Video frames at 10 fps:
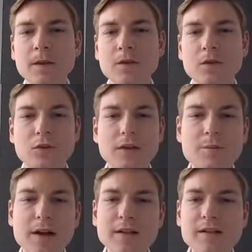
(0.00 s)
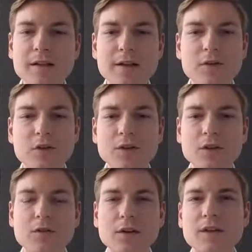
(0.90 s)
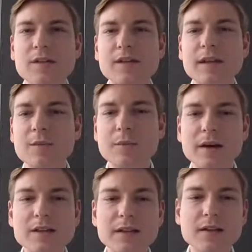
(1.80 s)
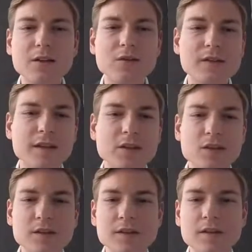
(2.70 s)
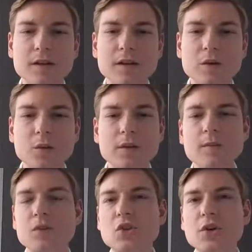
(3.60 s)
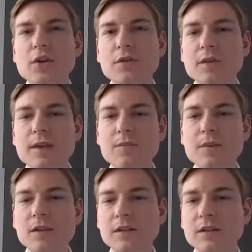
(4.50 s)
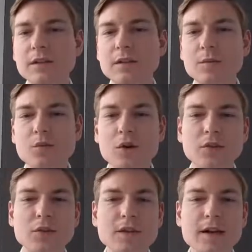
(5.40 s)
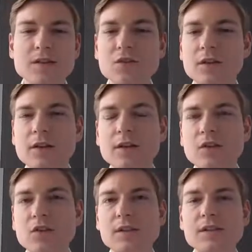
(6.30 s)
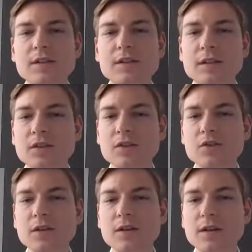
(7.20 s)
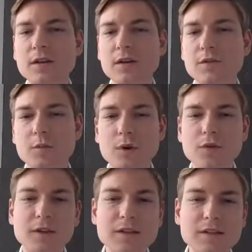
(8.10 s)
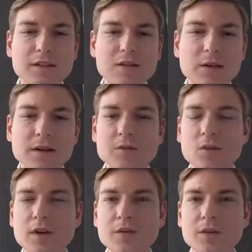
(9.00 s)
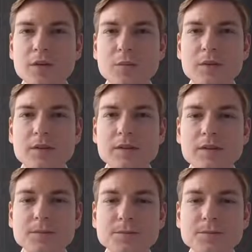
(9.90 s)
During the past, I worked on various sell and buy side transactions, with the majority of them being in the broader industrial and logistics industry for both listed as well as private companies.